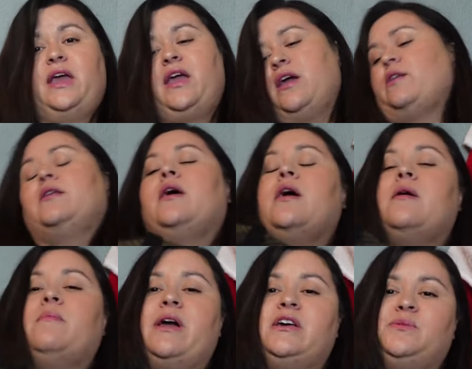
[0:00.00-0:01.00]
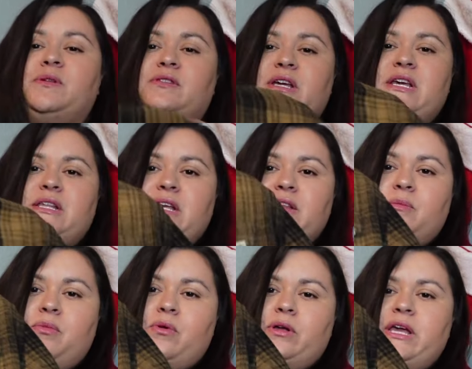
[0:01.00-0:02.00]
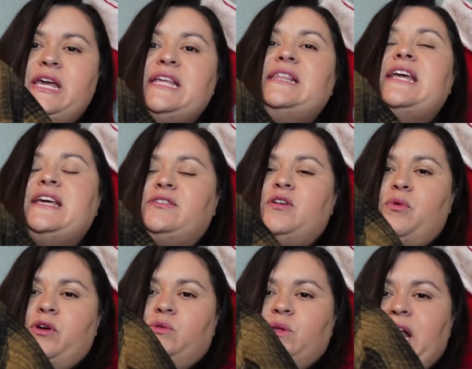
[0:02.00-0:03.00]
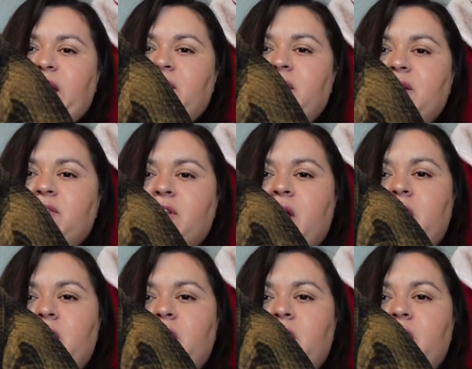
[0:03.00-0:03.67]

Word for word: And my husband said he think the boy he thinks the boys would like this.